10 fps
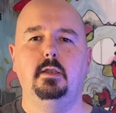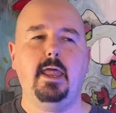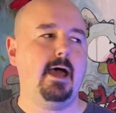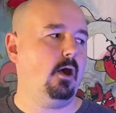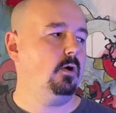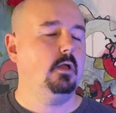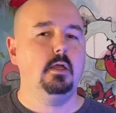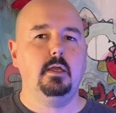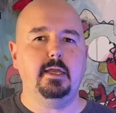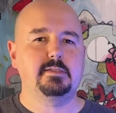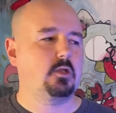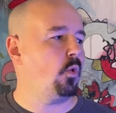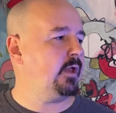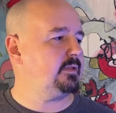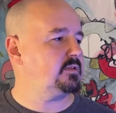Now, it's
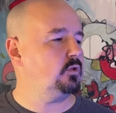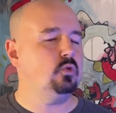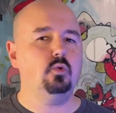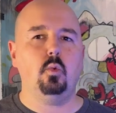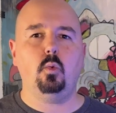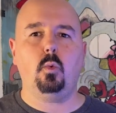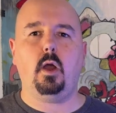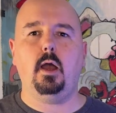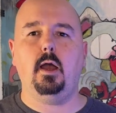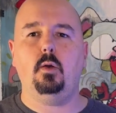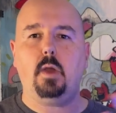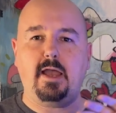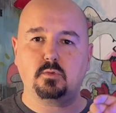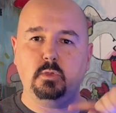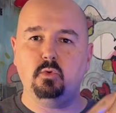going to,
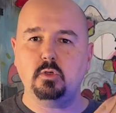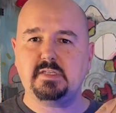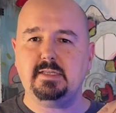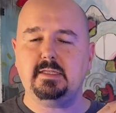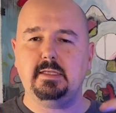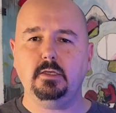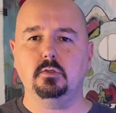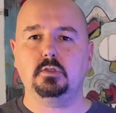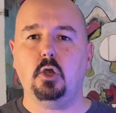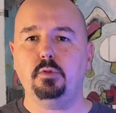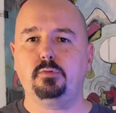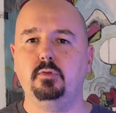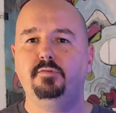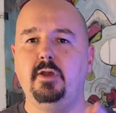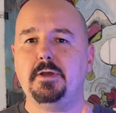as we rotate the hilt, go through
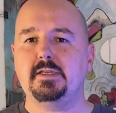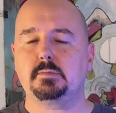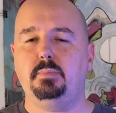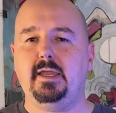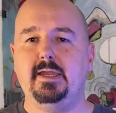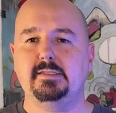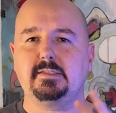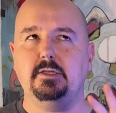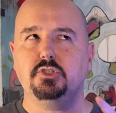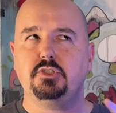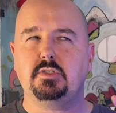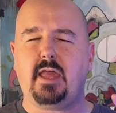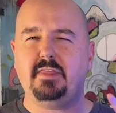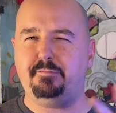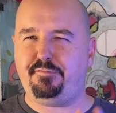the various blades. There's, I
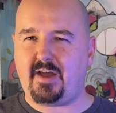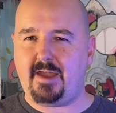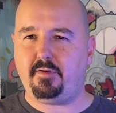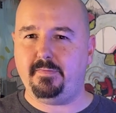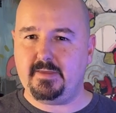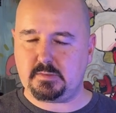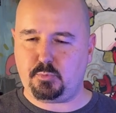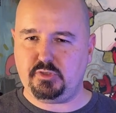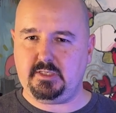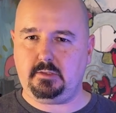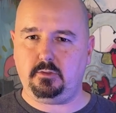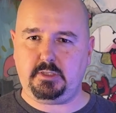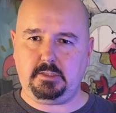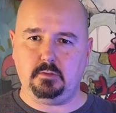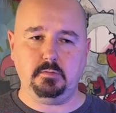think, 5 on this particular
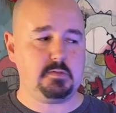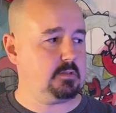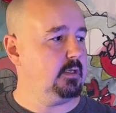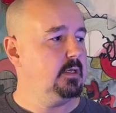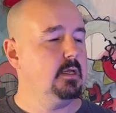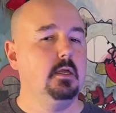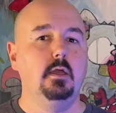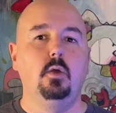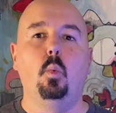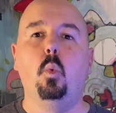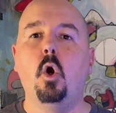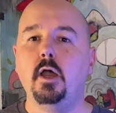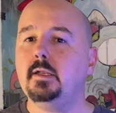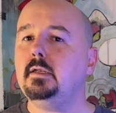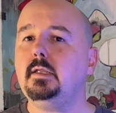hilt.
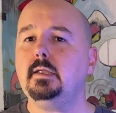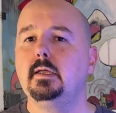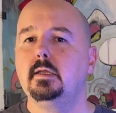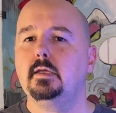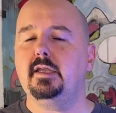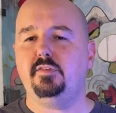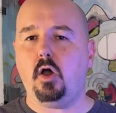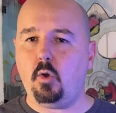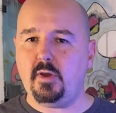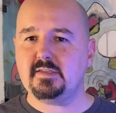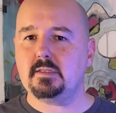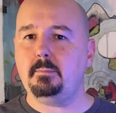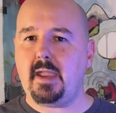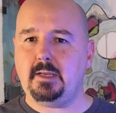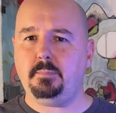1 is always the
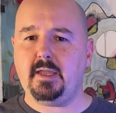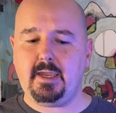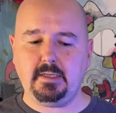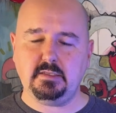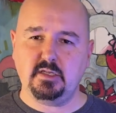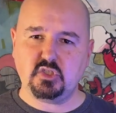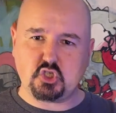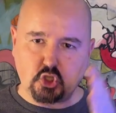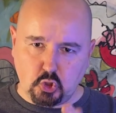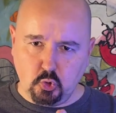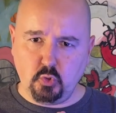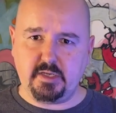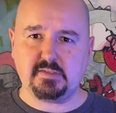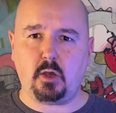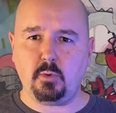main blade. 2
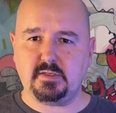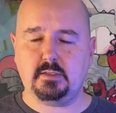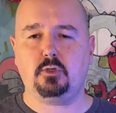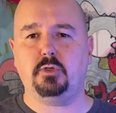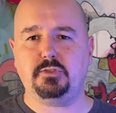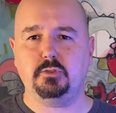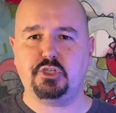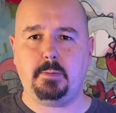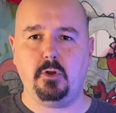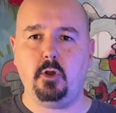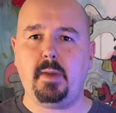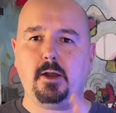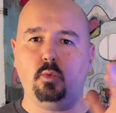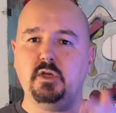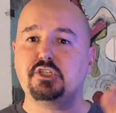is always the crystal chamber, no
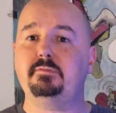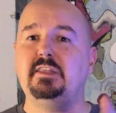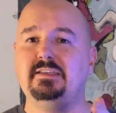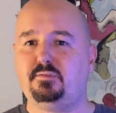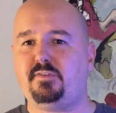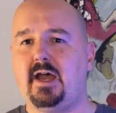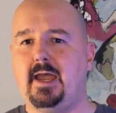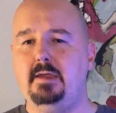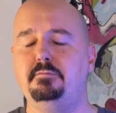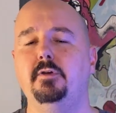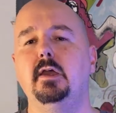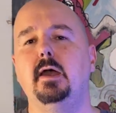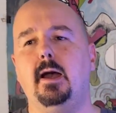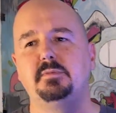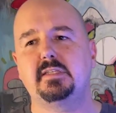matter which of these 5
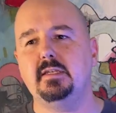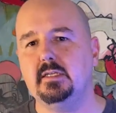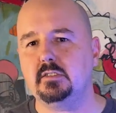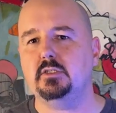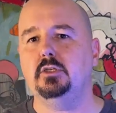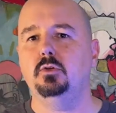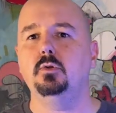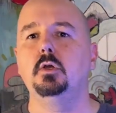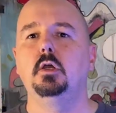I'm sending to you.